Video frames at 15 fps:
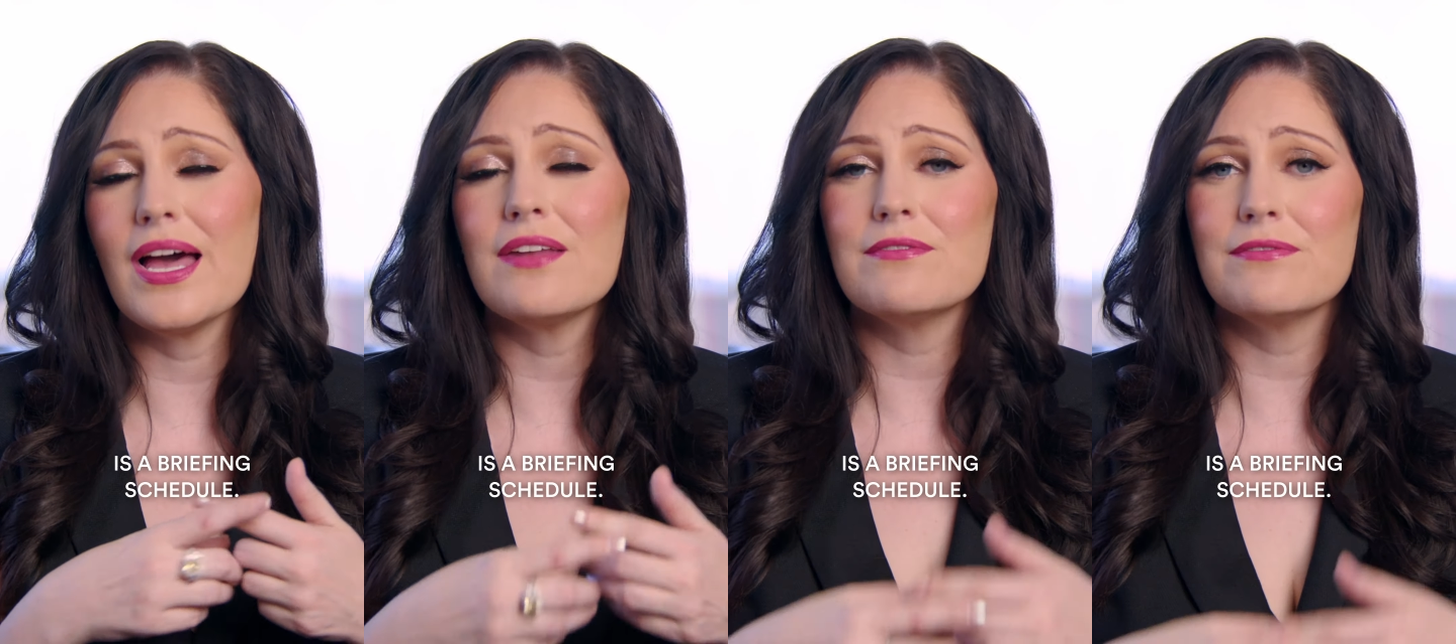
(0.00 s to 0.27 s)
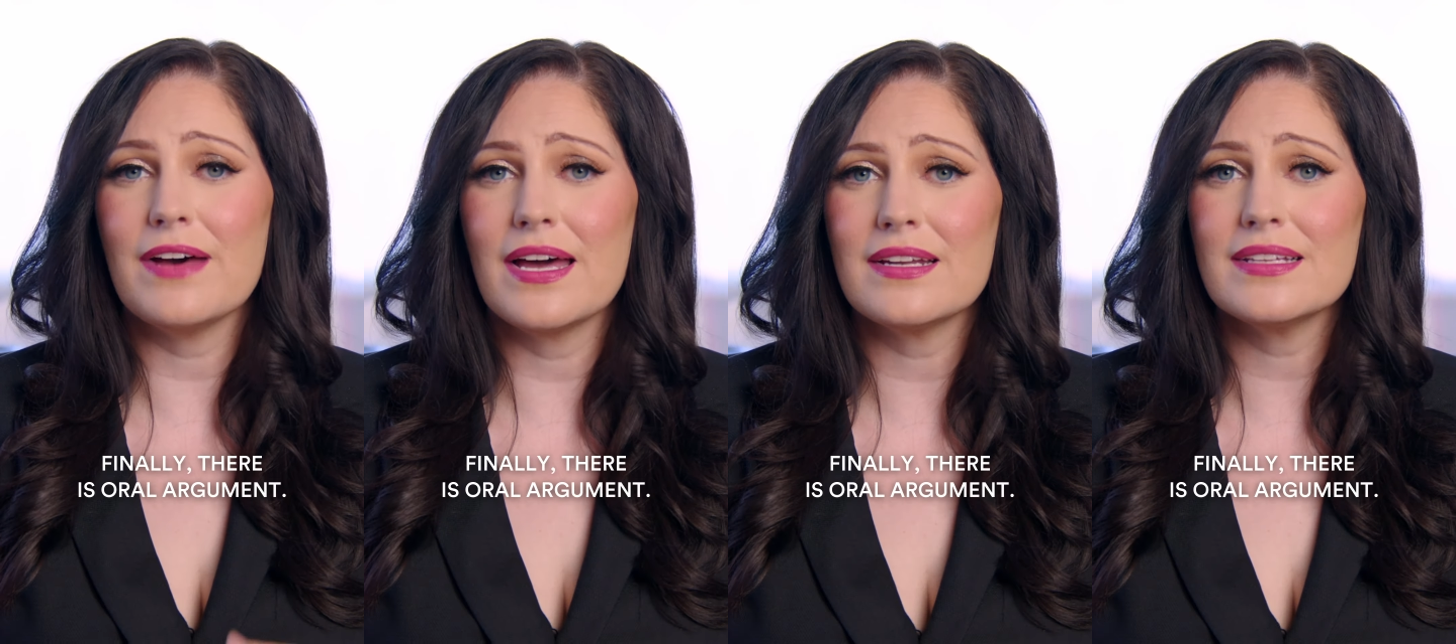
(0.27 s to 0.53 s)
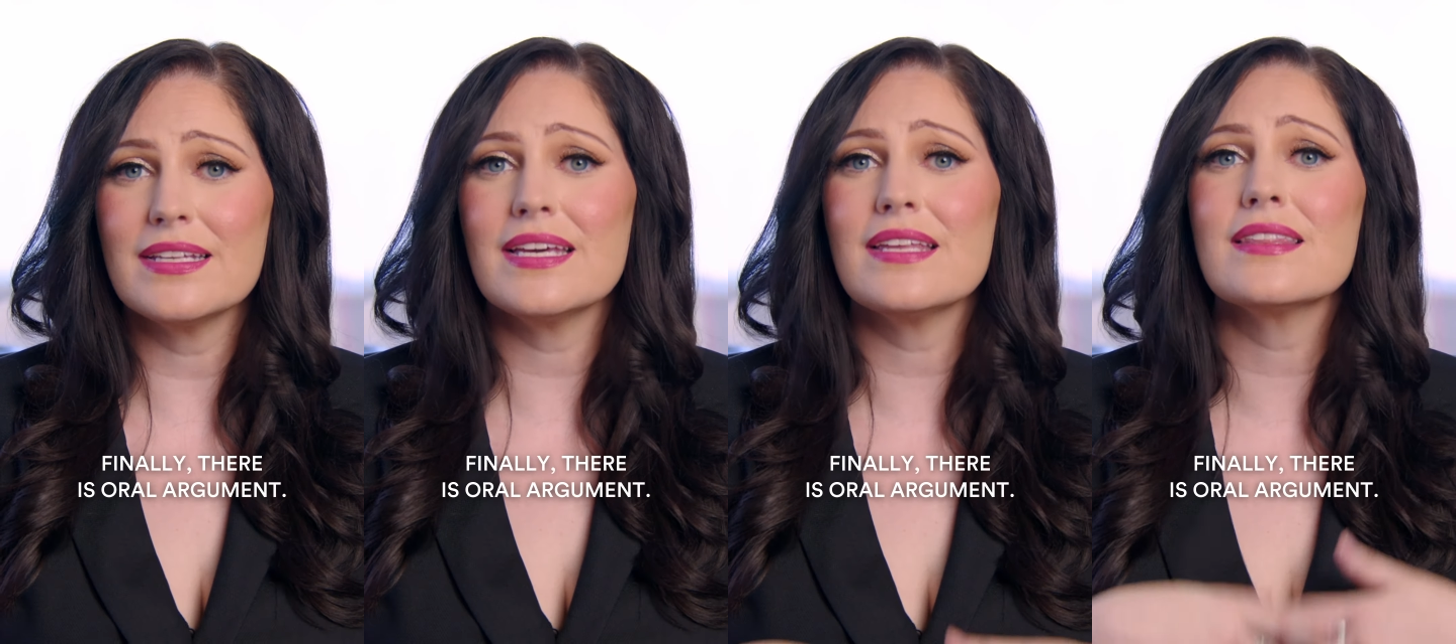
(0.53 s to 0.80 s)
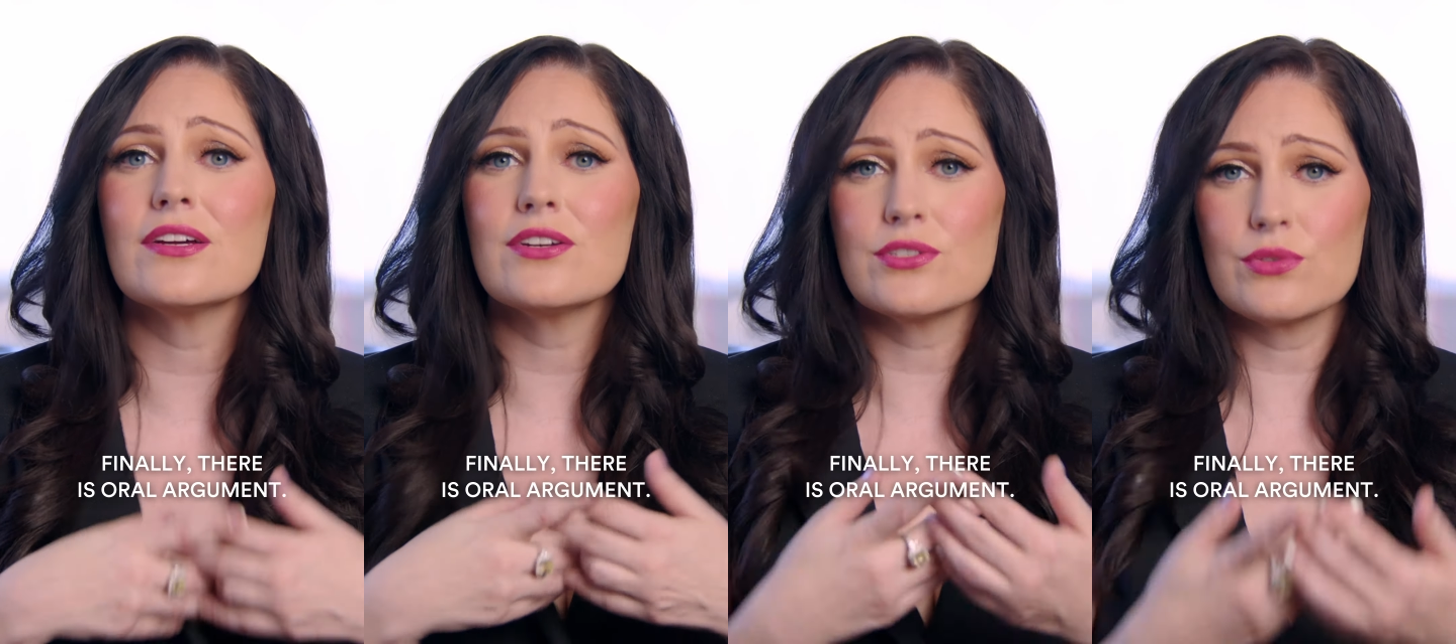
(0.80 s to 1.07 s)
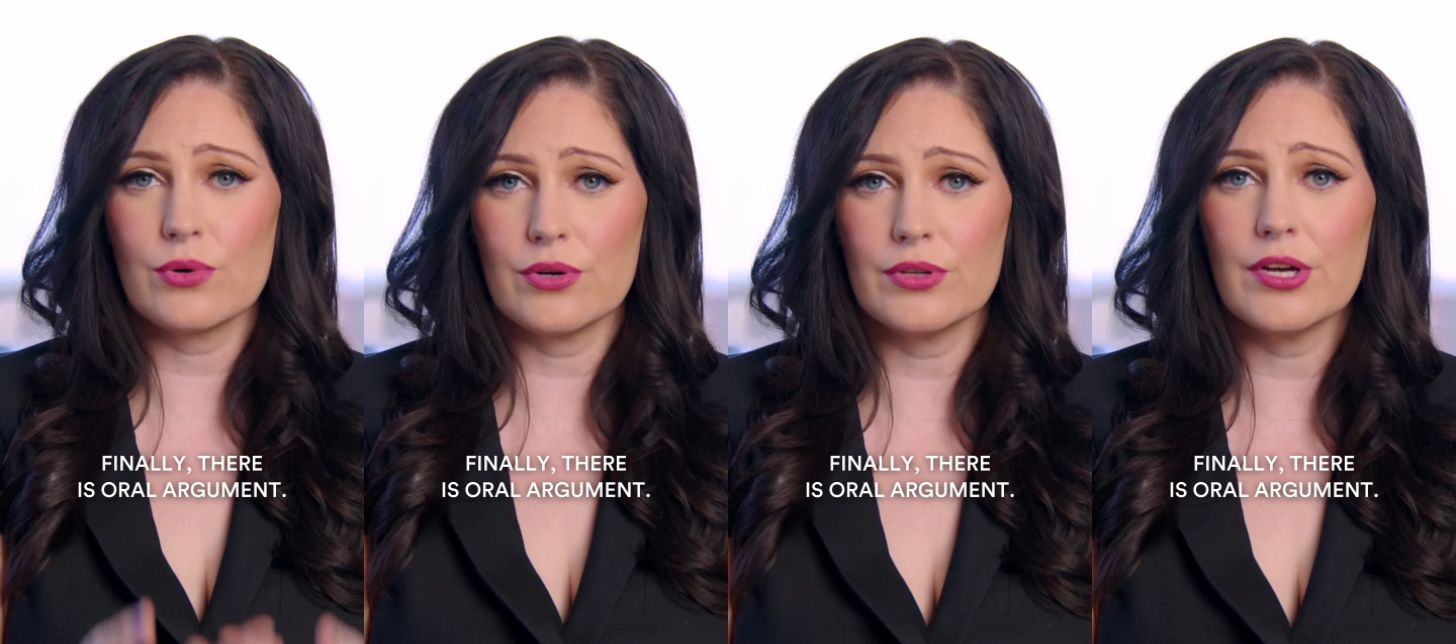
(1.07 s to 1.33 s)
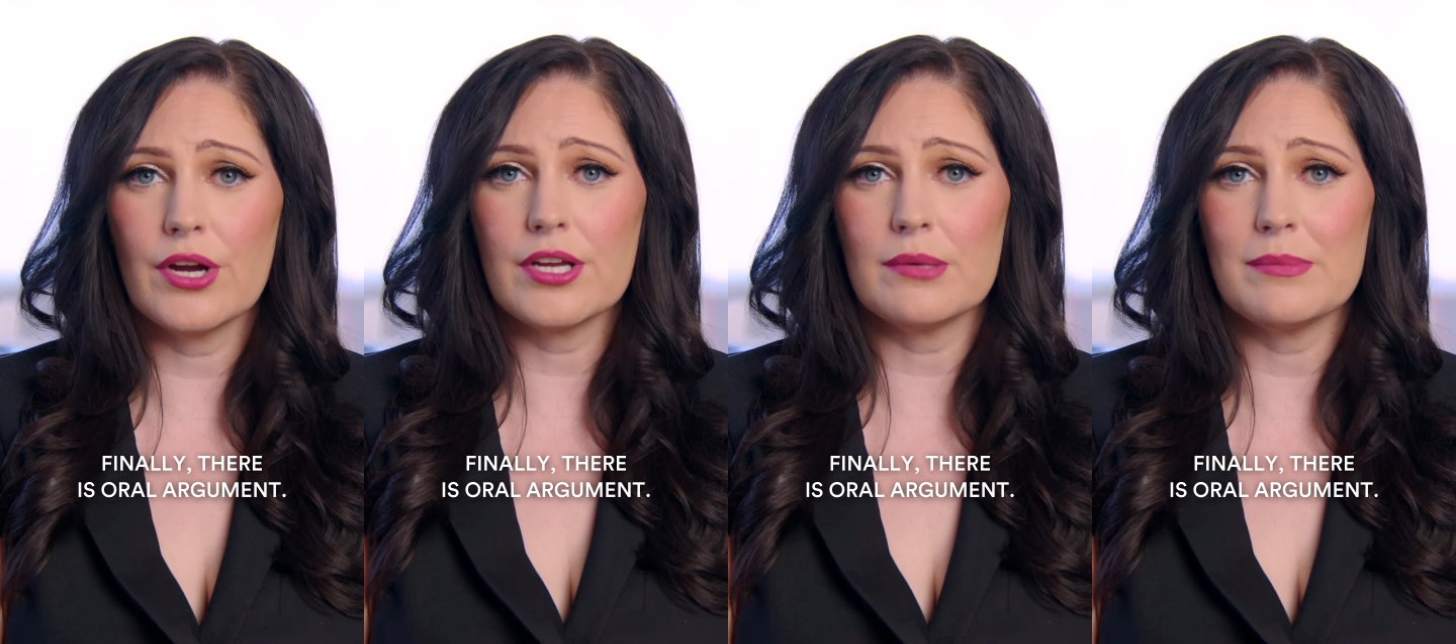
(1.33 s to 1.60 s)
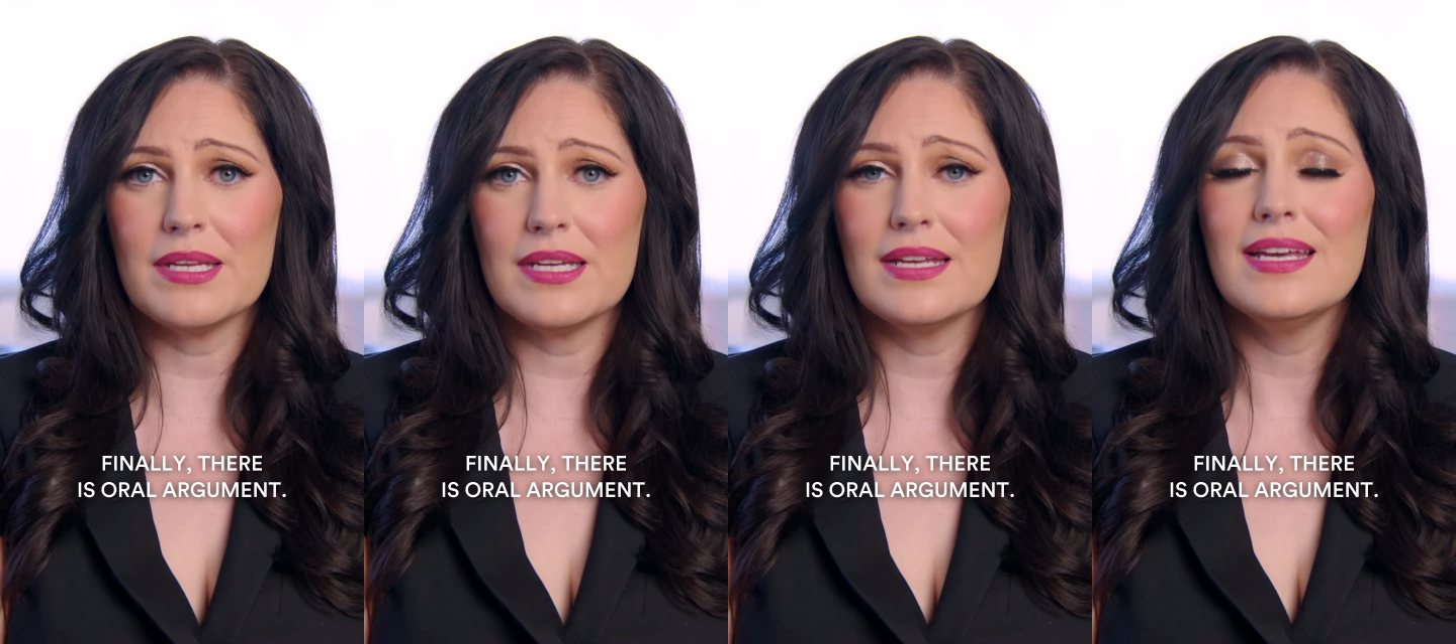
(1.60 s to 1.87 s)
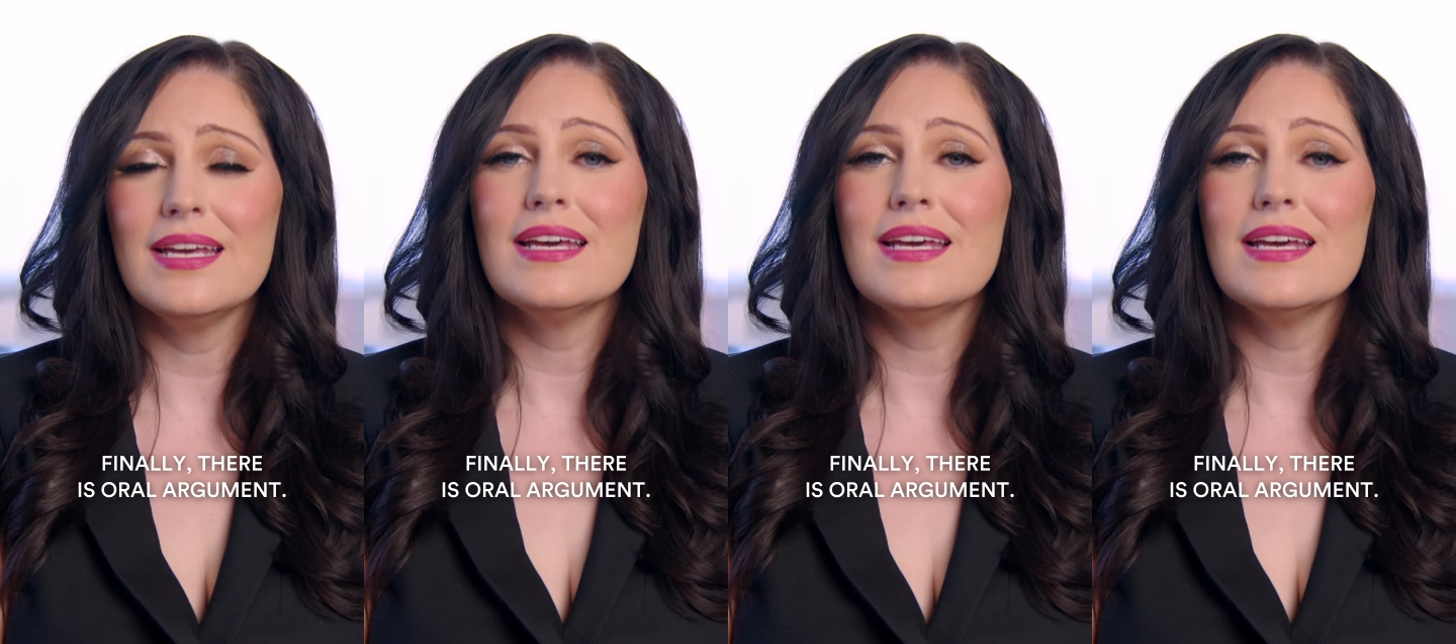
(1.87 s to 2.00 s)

And finally, there is oral argument.